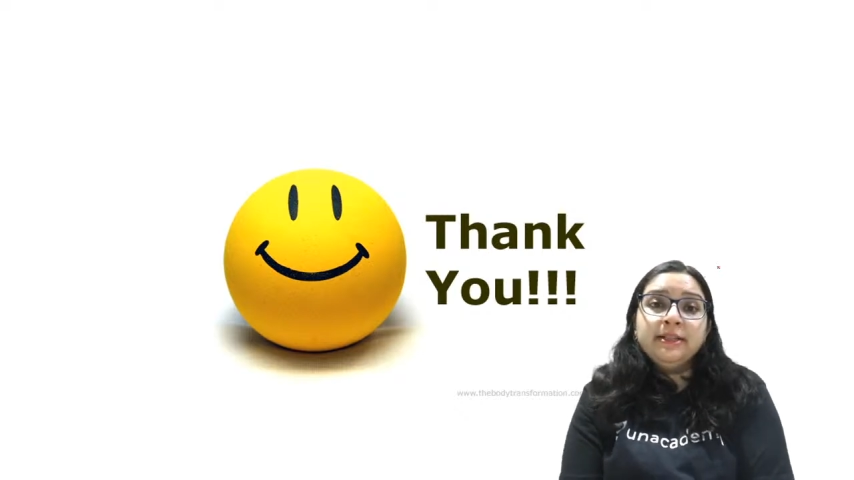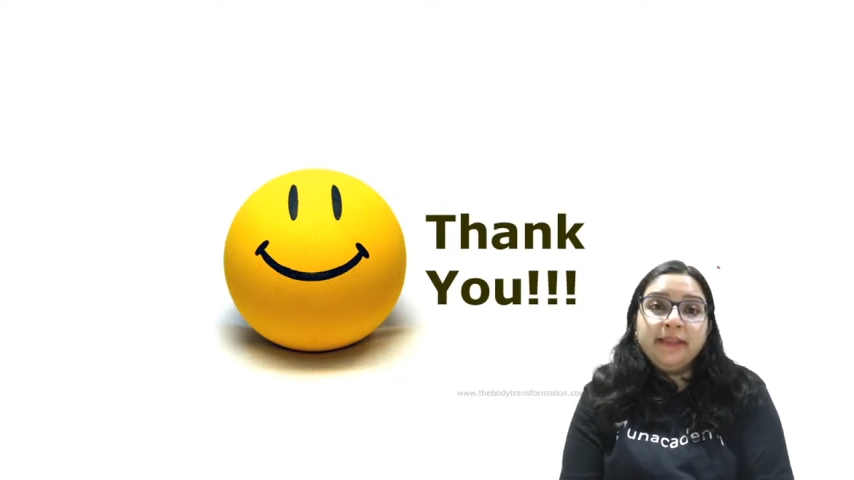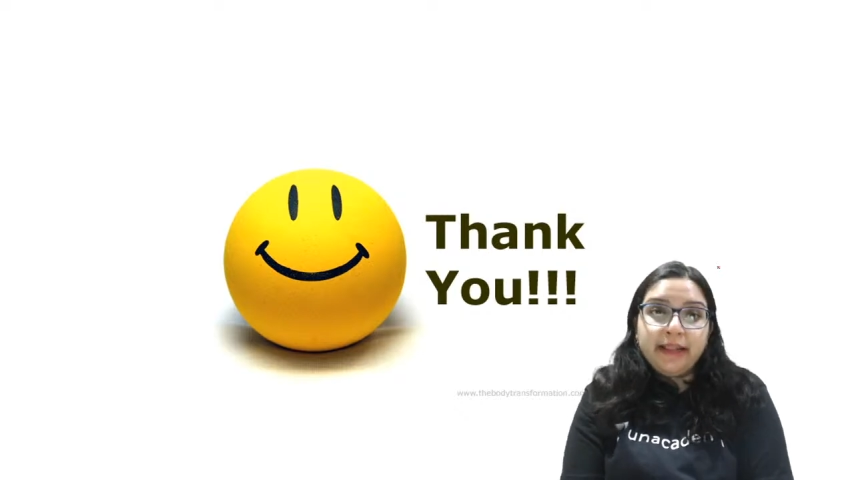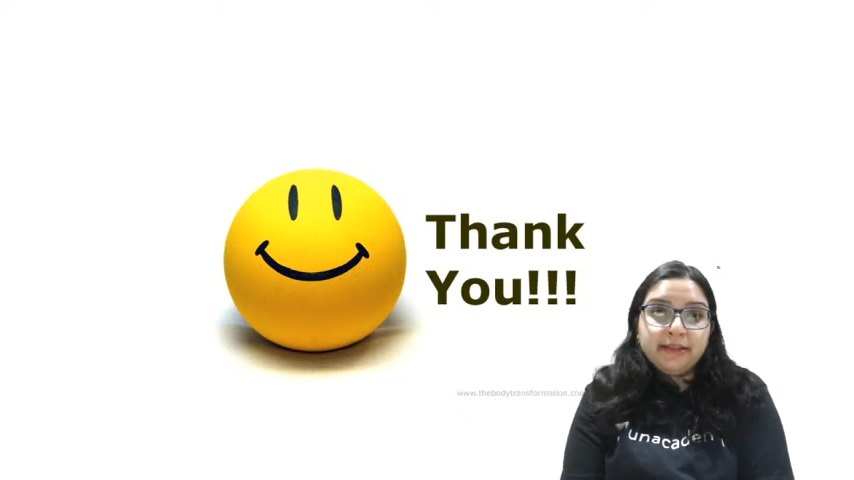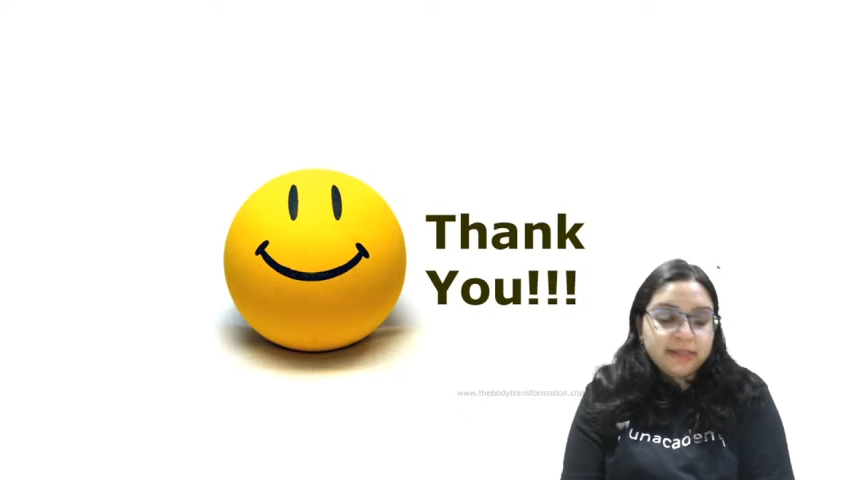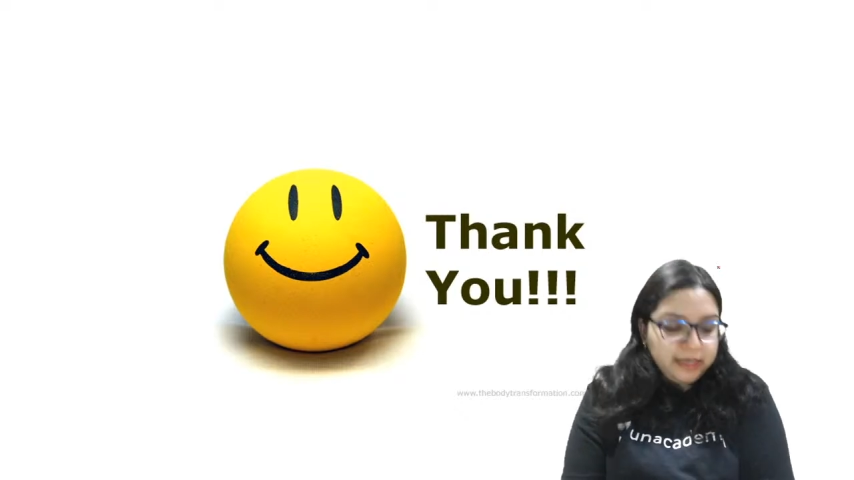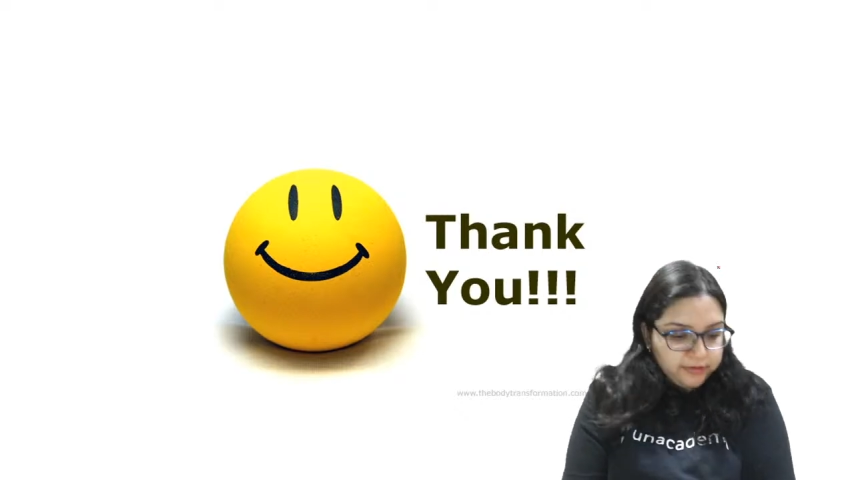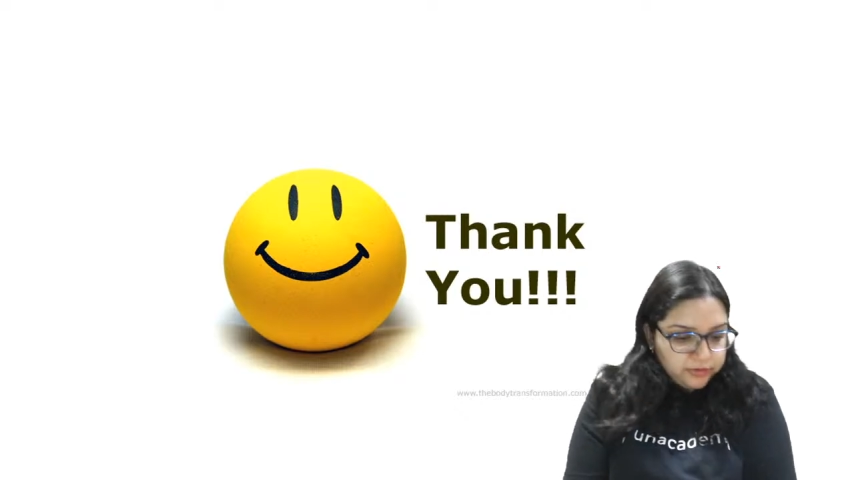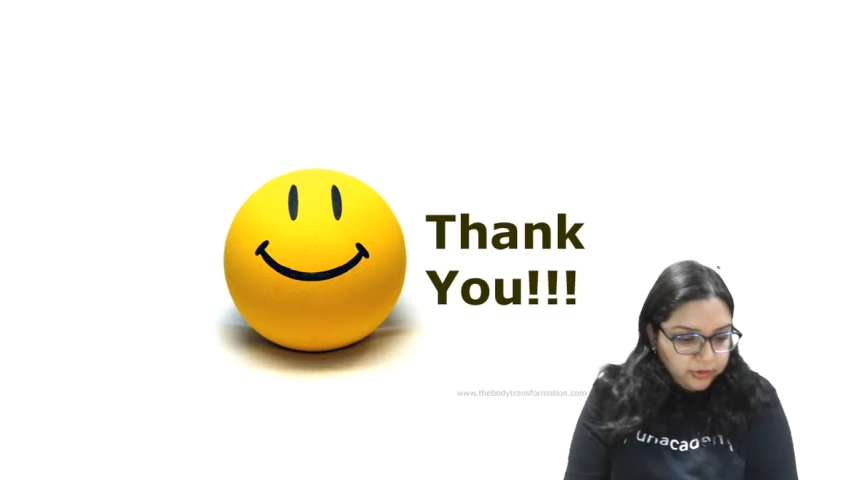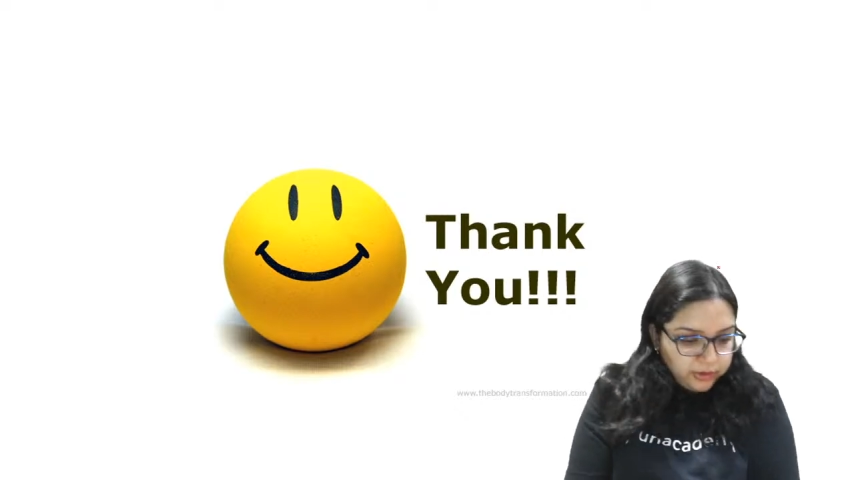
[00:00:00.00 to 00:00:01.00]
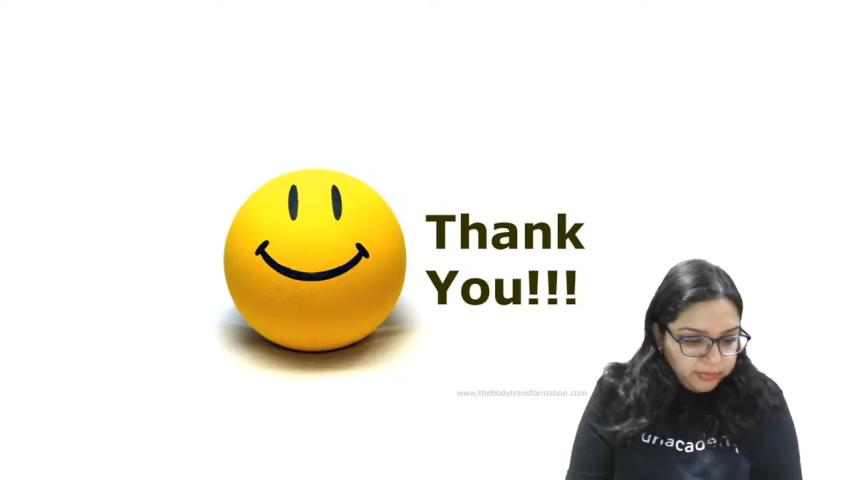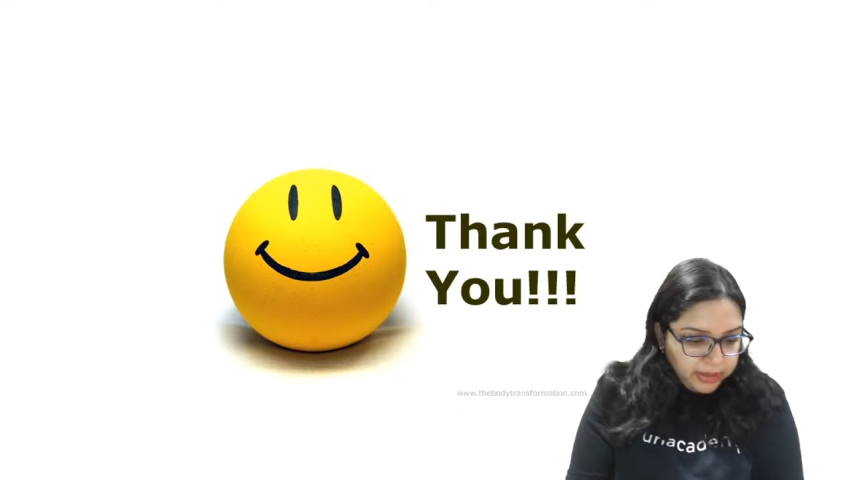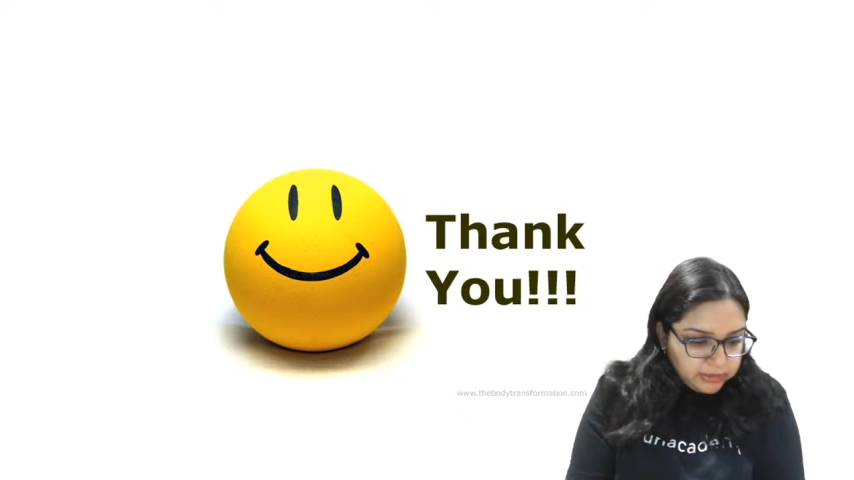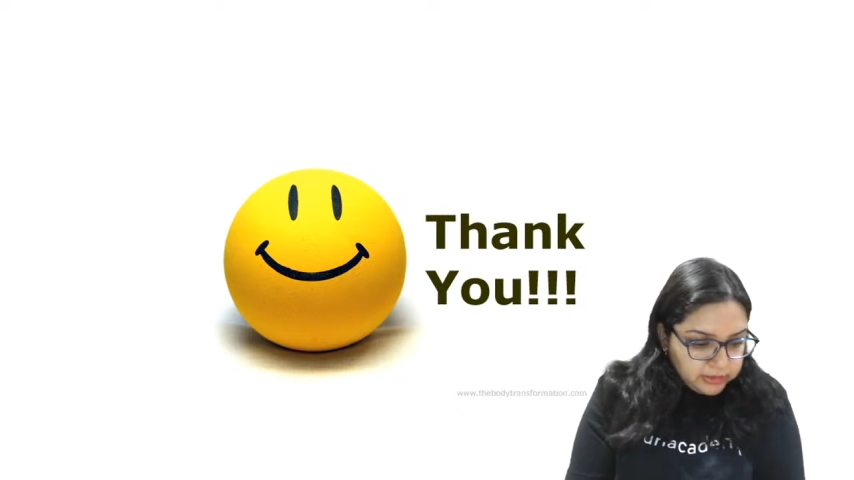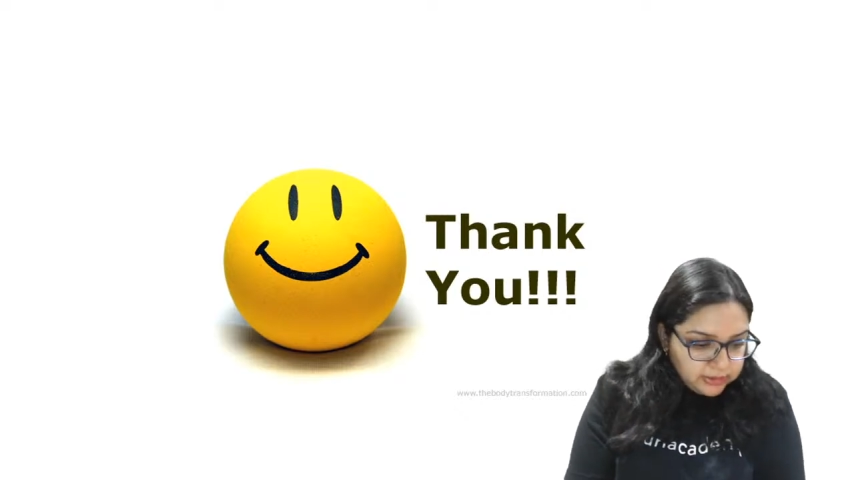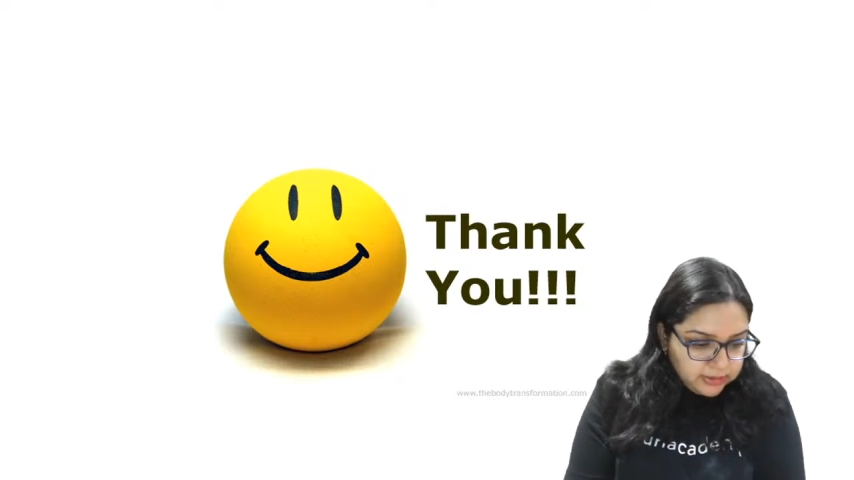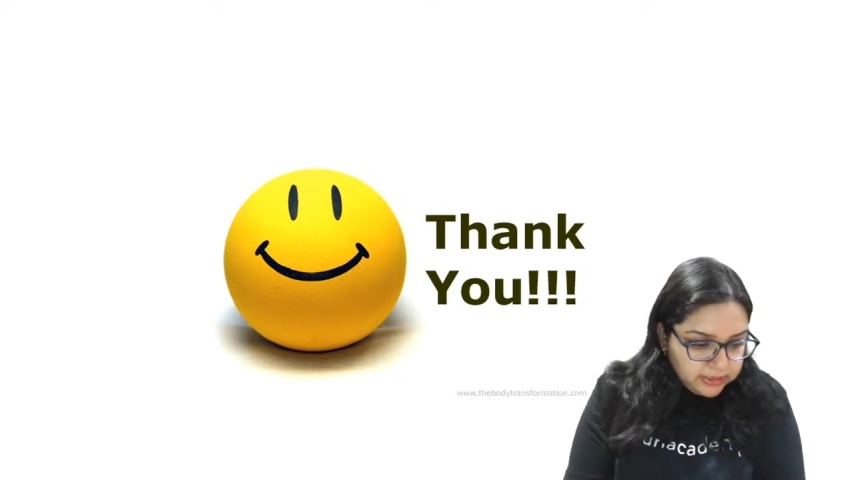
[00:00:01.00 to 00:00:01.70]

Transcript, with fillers: Nelson has not mentioned